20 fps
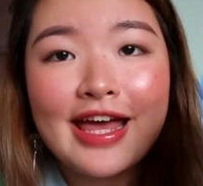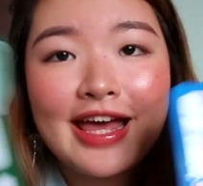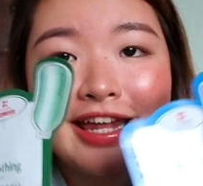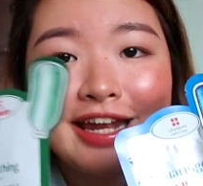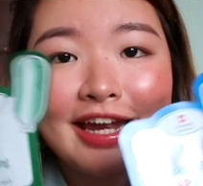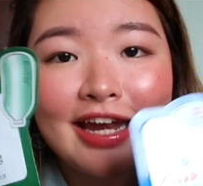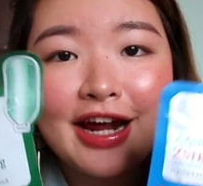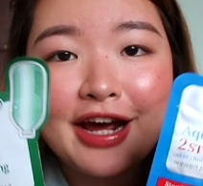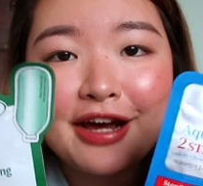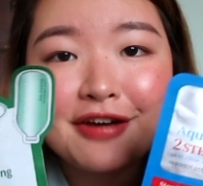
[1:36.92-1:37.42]

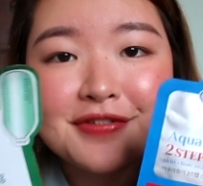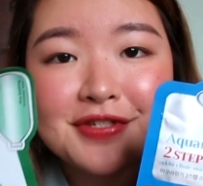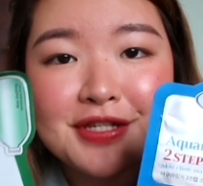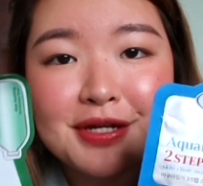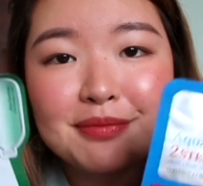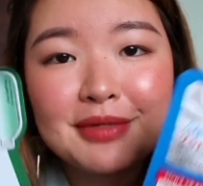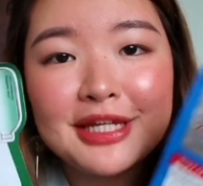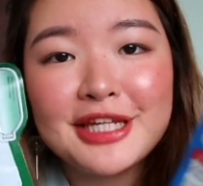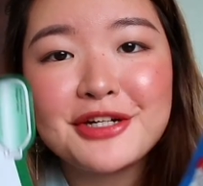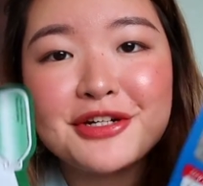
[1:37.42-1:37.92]
And then I have
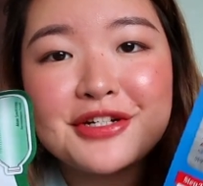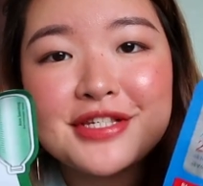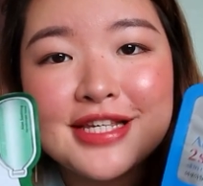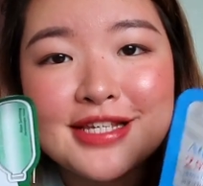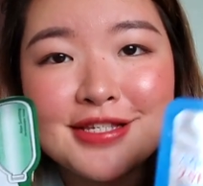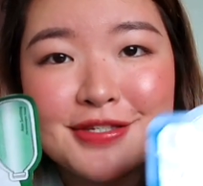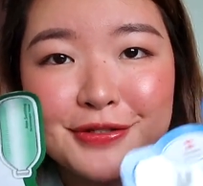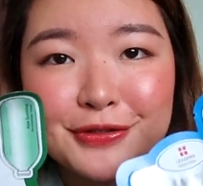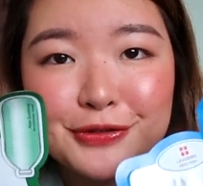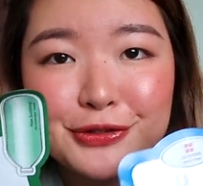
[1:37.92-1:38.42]
some Leaders
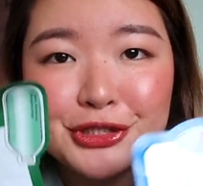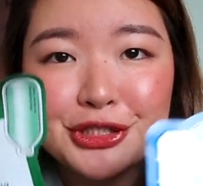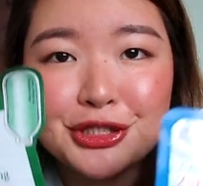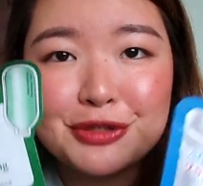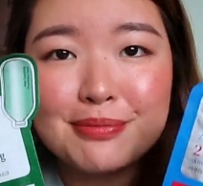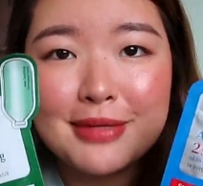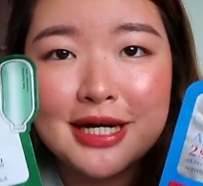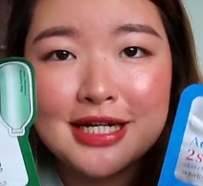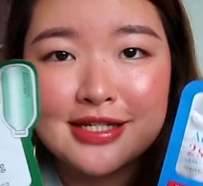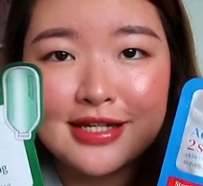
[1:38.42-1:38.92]
in
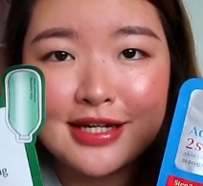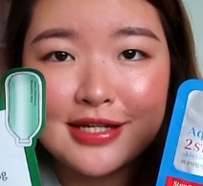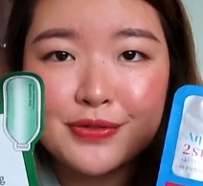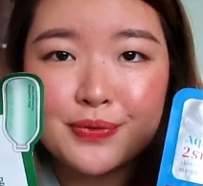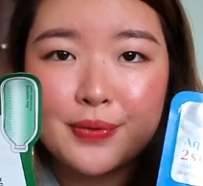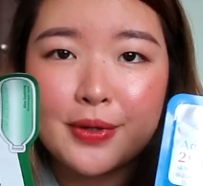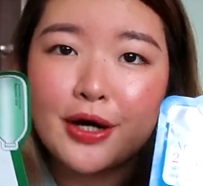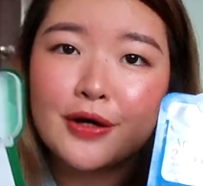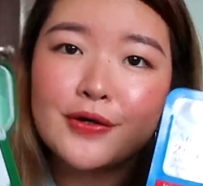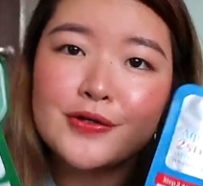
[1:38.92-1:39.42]
Solution mask
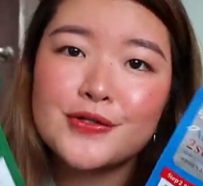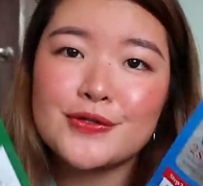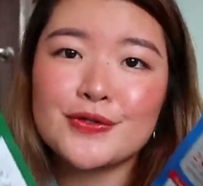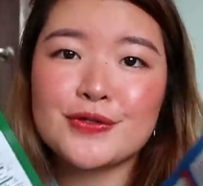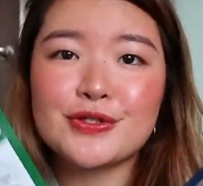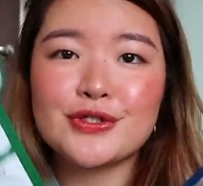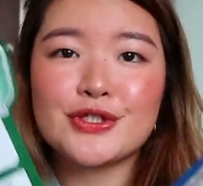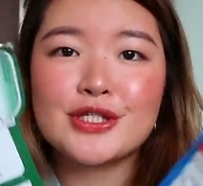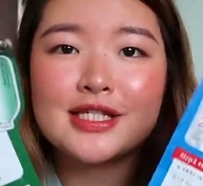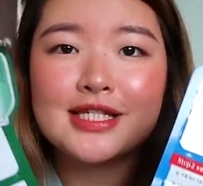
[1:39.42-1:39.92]
as well. So
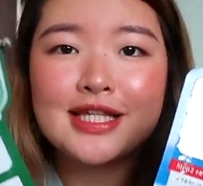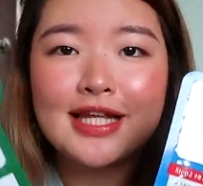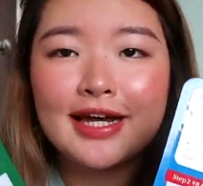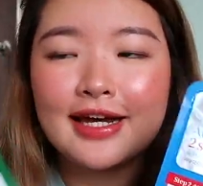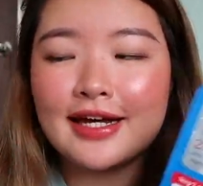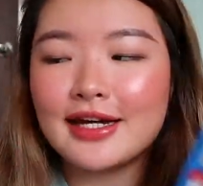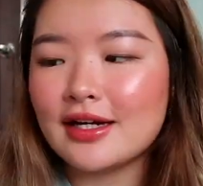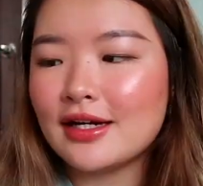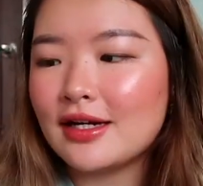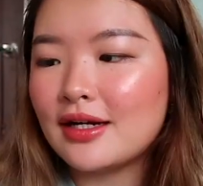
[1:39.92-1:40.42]
it's just
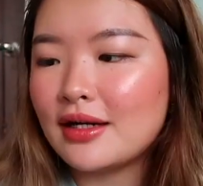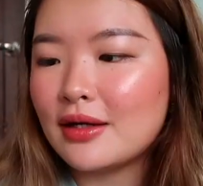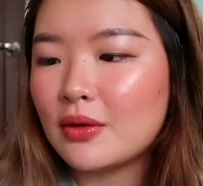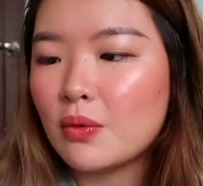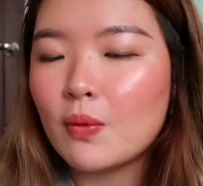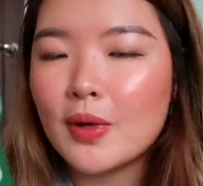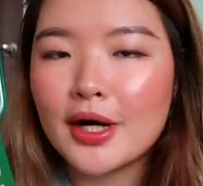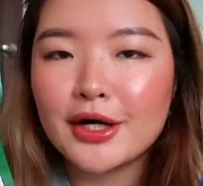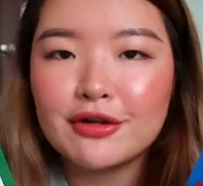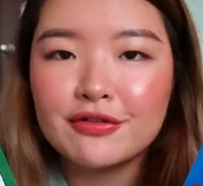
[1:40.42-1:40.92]
like
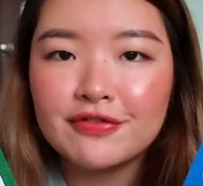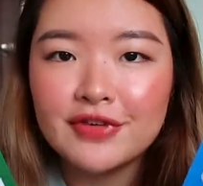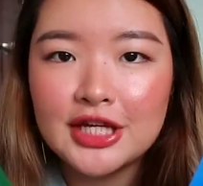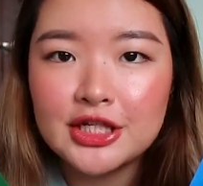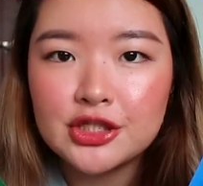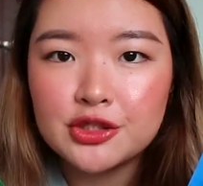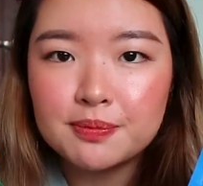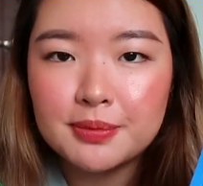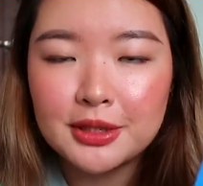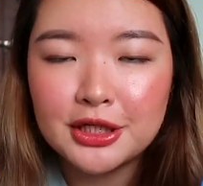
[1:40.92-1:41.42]
one of
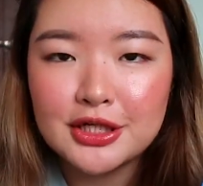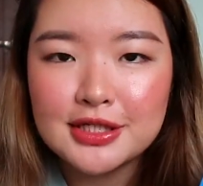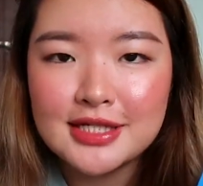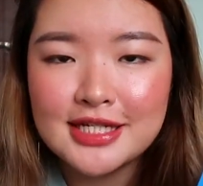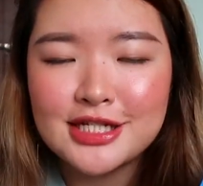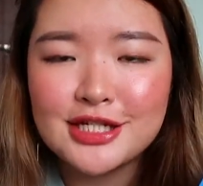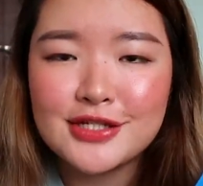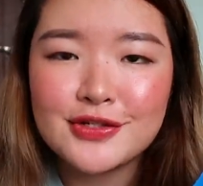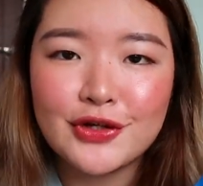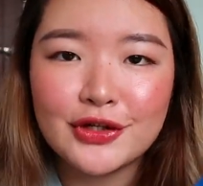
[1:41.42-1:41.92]
each
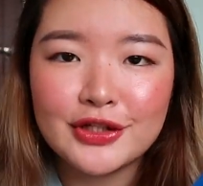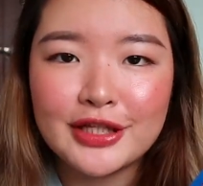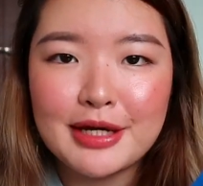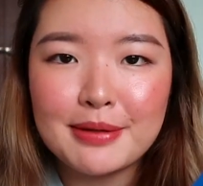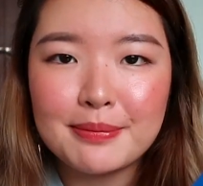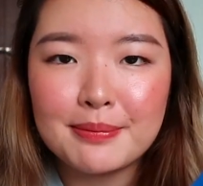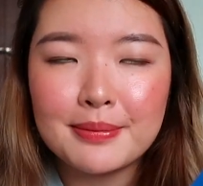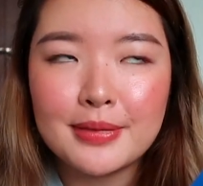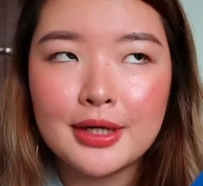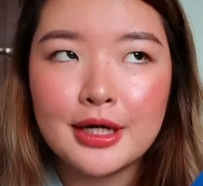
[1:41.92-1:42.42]
because I just got
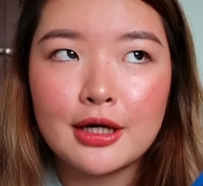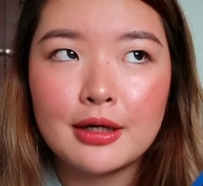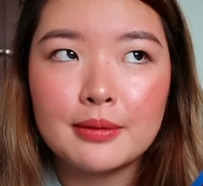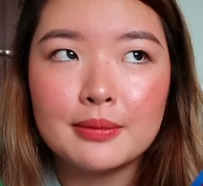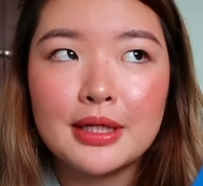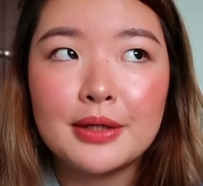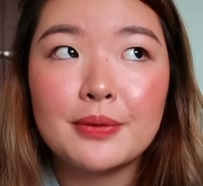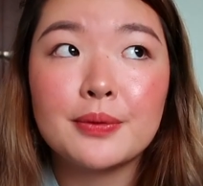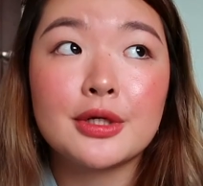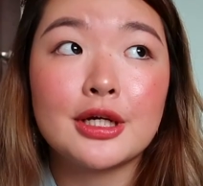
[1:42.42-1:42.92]
them.
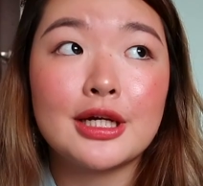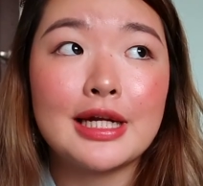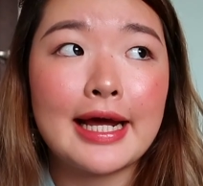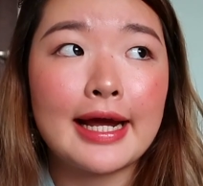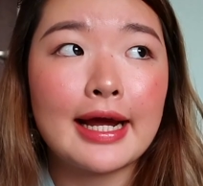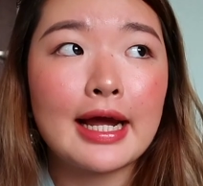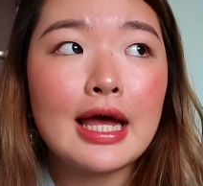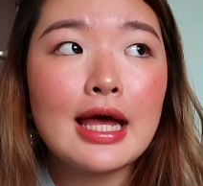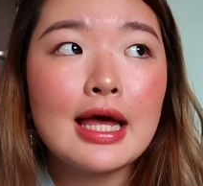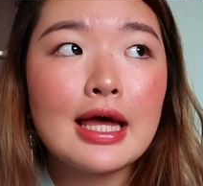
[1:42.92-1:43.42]
They were
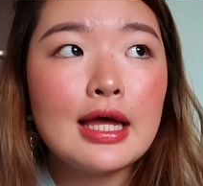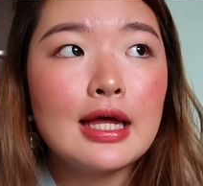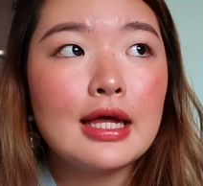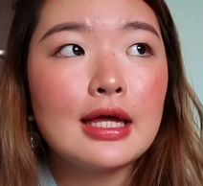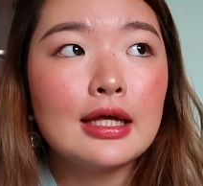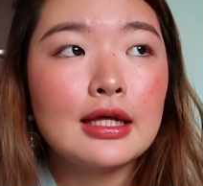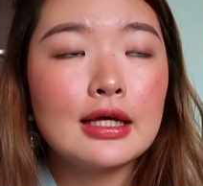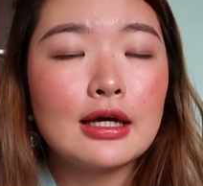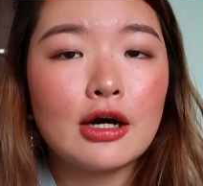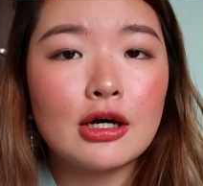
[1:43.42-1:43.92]
like
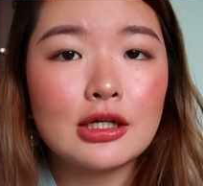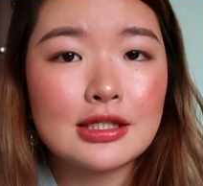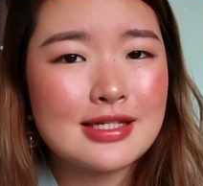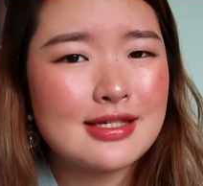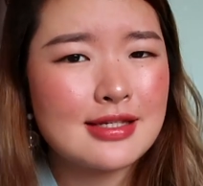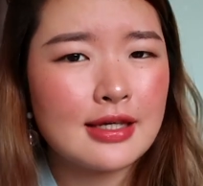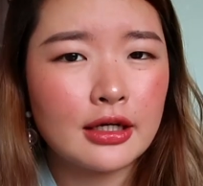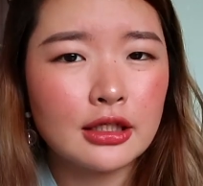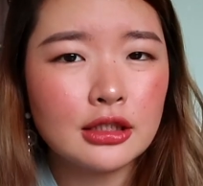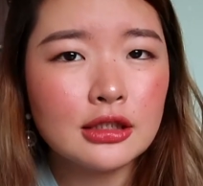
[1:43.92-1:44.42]
on
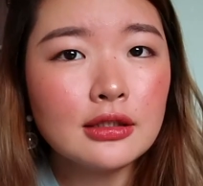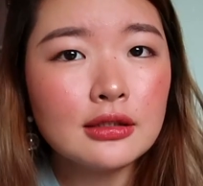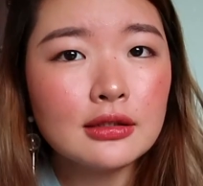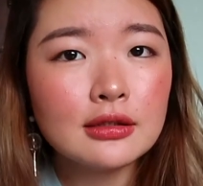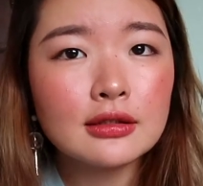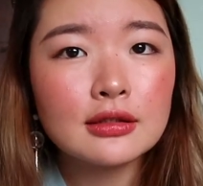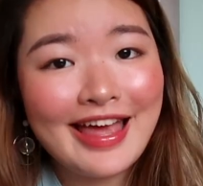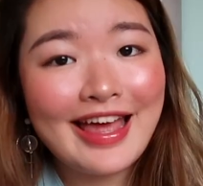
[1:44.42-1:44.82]
sale.